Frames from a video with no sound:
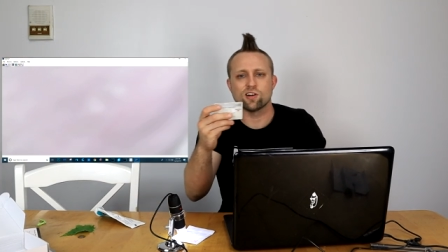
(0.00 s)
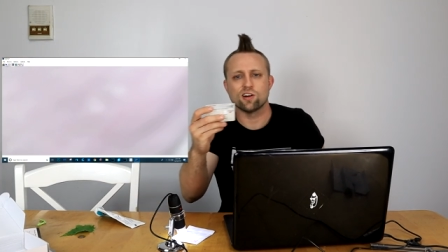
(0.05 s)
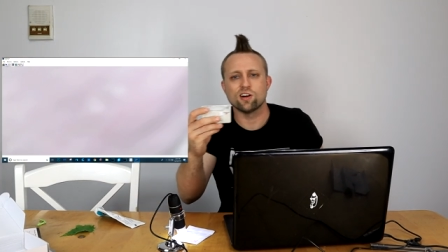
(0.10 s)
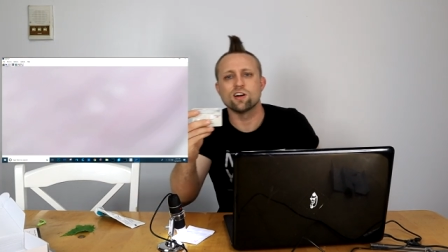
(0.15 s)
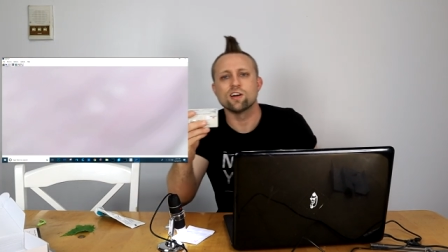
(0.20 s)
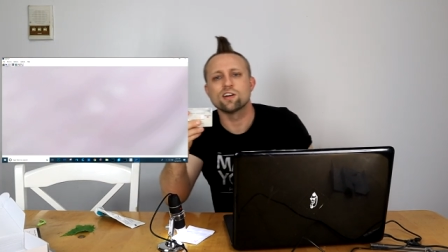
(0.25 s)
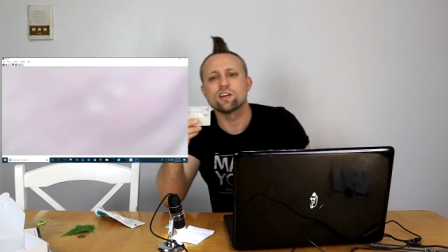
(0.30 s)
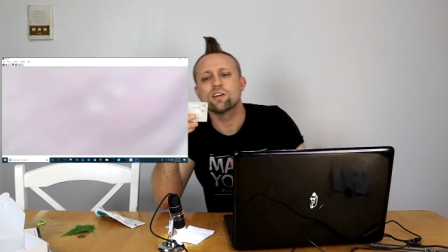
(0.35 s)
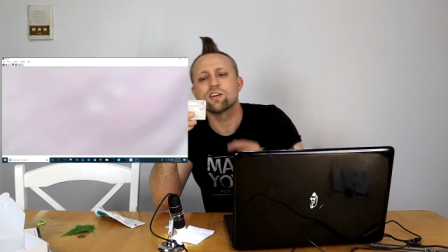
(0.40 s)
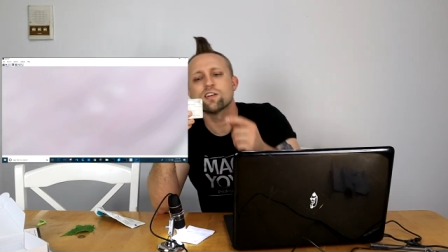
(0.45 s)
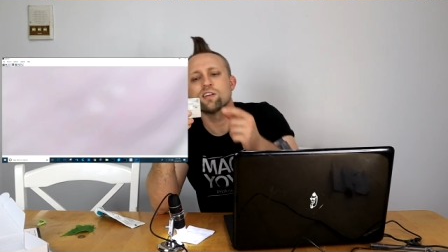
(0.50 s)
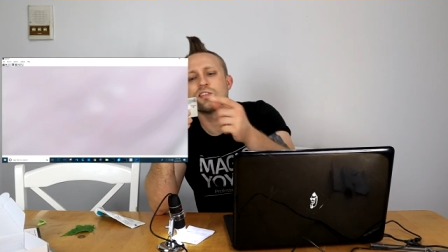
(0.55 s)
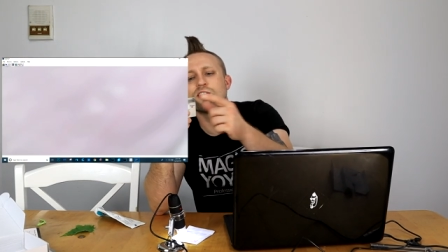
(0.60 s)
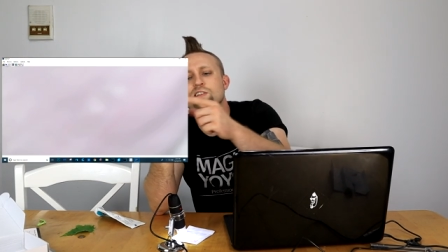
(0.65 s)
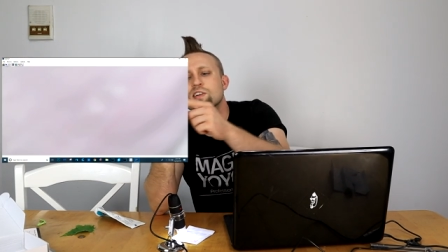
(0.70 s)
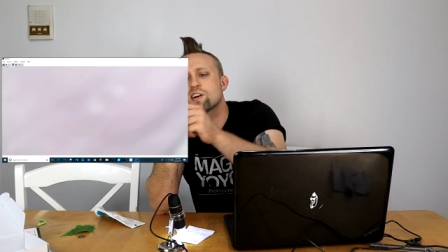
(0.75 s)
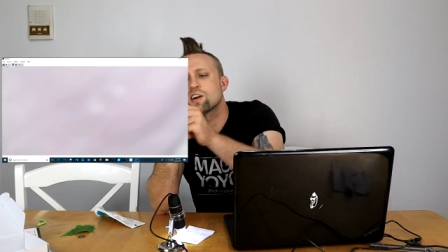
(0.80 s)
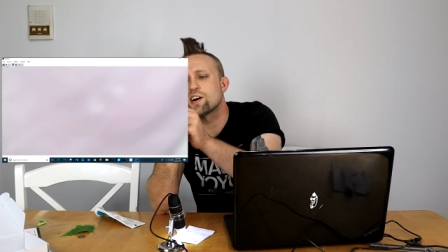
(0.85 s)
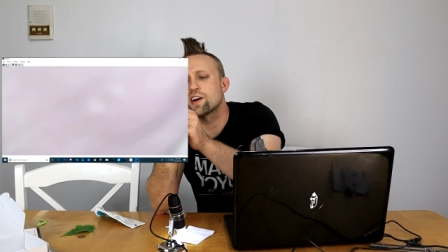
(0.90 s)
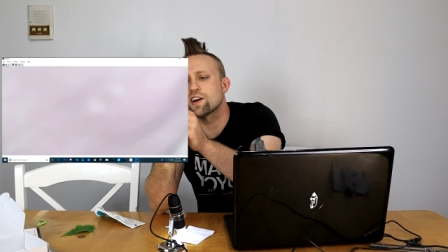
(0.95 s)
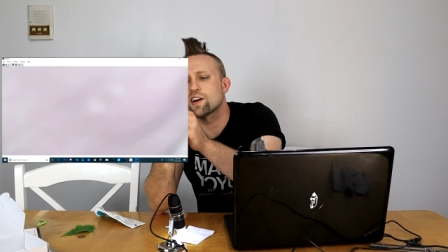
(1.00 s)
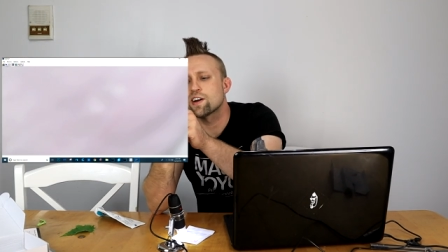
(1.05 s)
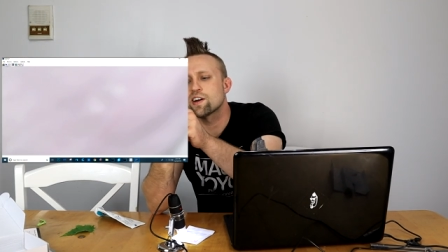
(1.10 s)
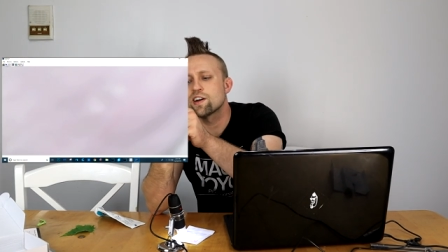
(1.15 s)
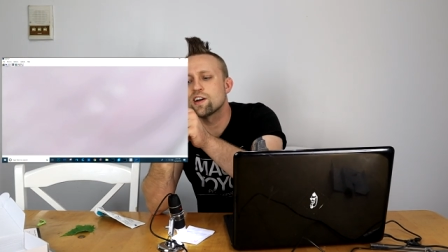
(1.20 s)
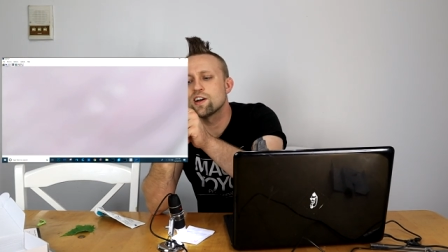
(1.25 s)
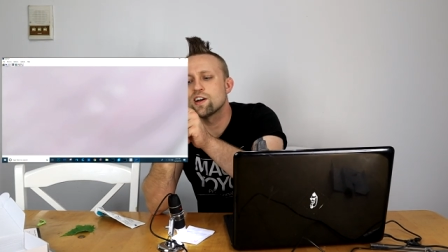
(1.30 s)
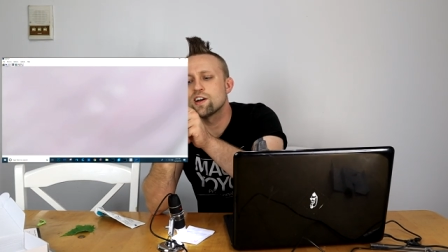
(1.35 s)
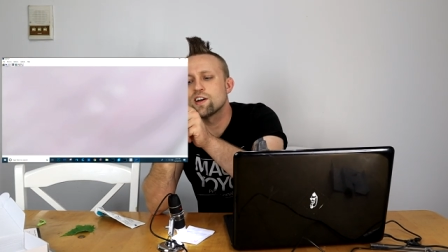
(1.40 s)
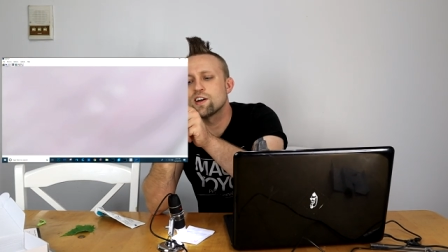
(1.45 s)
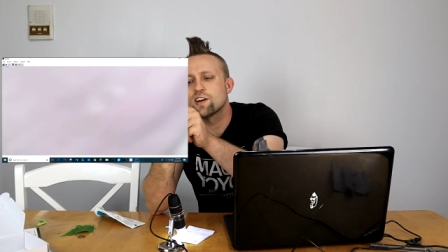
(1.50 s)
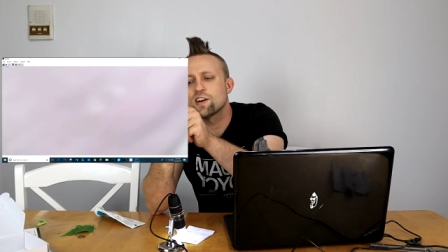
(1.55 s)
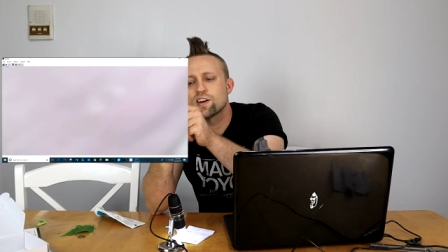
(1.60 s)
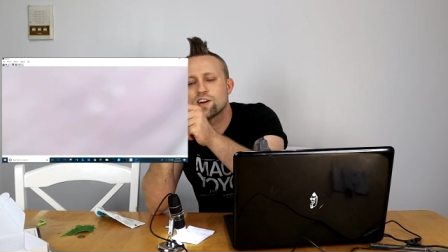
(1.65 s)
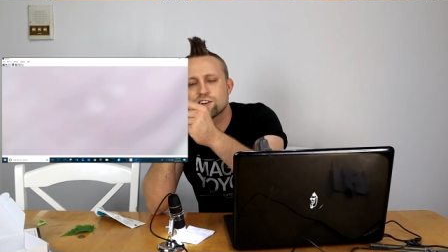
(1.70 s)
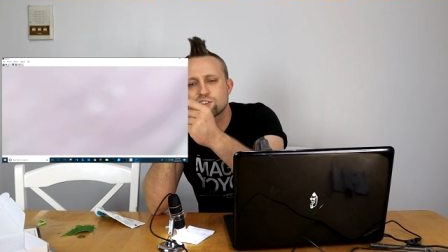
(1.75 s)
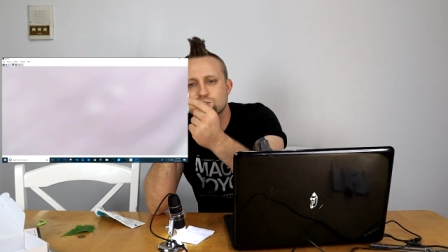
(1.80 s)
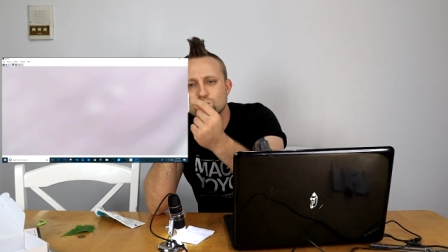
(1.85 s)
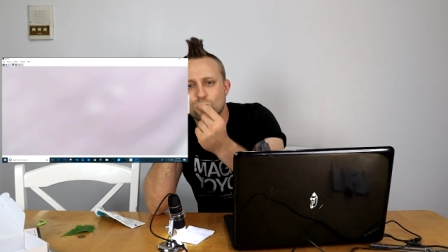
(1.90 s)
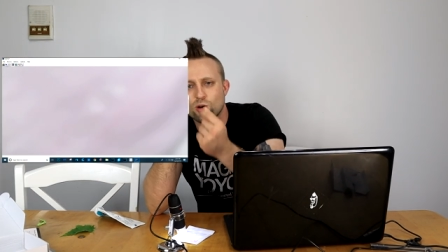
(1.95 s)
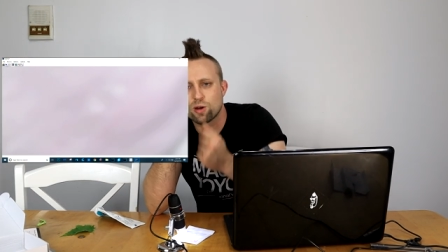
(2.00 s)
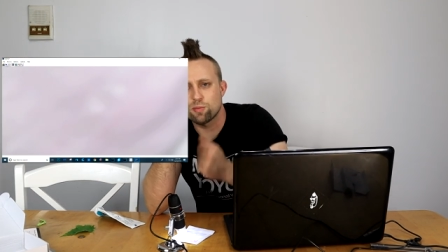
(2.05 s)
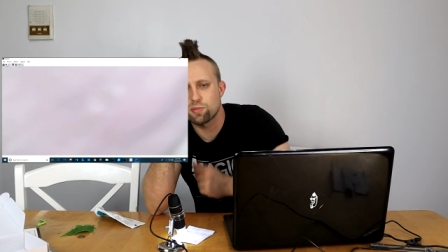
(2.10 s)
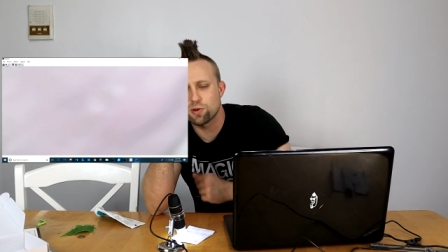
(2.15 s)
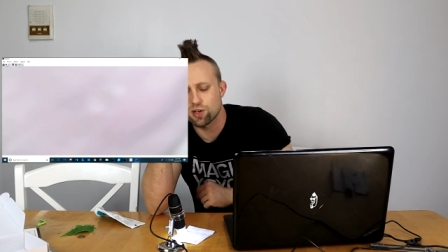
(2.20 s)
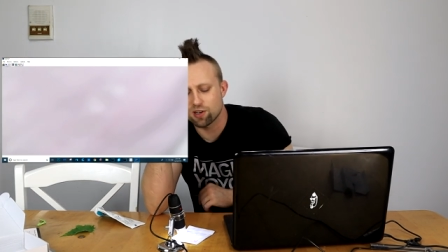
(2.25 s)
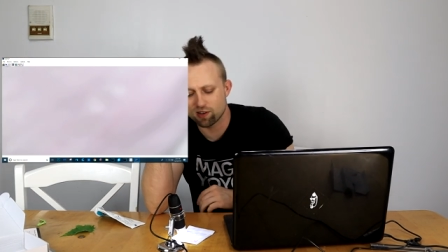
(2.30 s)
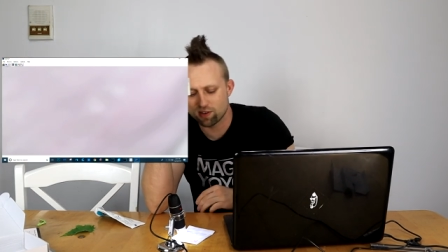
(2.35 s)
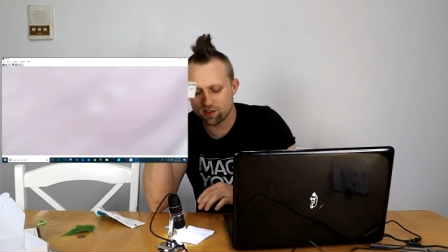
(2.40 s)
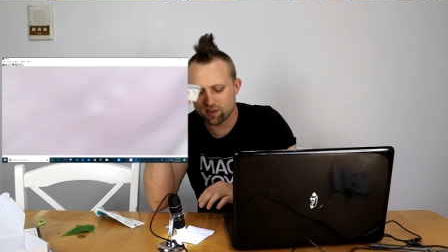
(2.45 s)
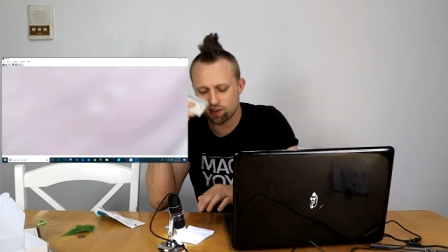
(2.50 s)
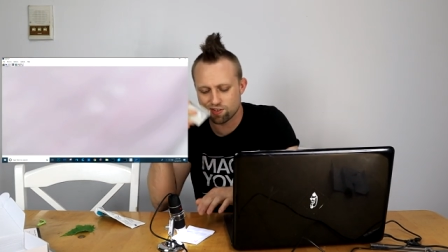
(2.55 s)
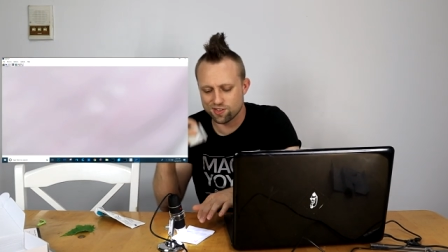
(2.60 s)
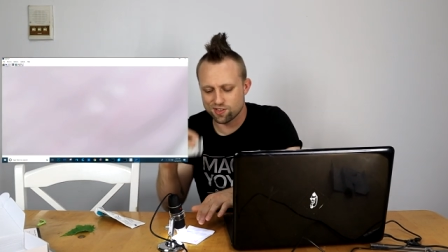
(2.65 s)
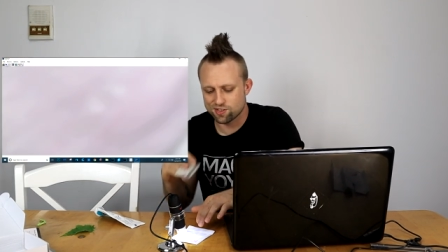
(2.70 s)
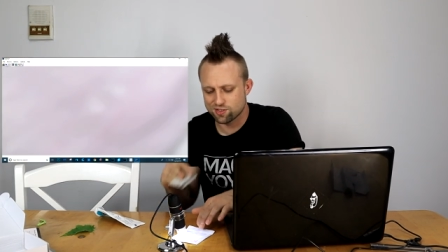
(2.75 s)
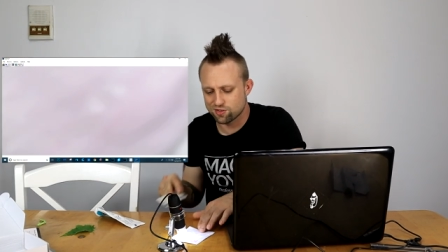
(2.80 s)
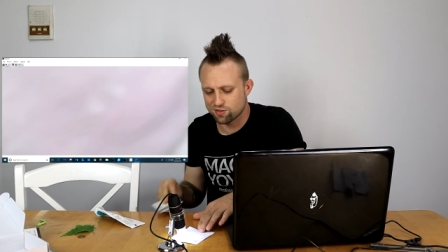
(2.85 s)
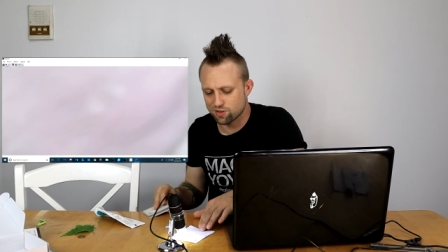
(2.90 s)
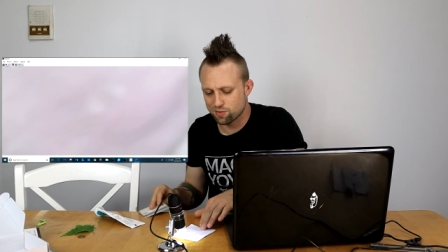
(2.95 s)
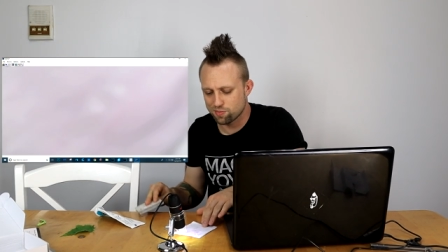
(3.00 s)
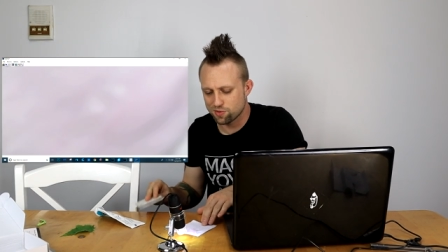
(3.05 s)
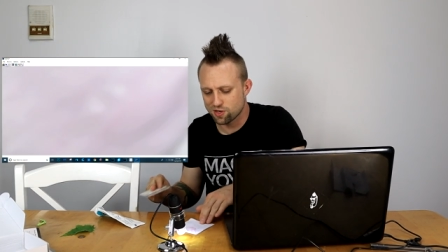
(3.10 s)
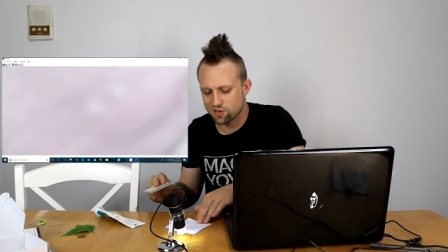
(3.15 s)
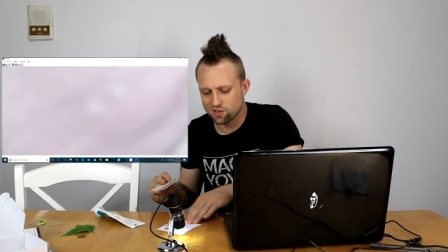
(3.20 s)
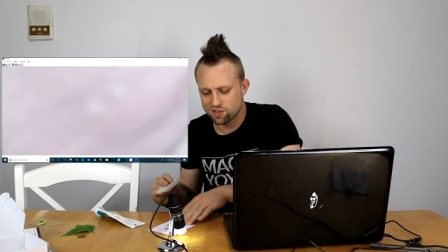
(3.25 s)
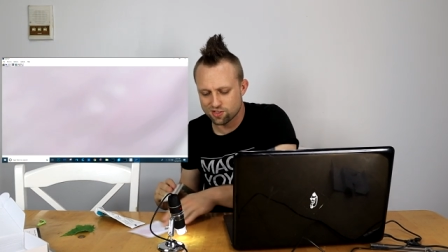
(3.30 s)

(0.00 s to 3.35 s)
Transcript: card where I swipe it on the strip there.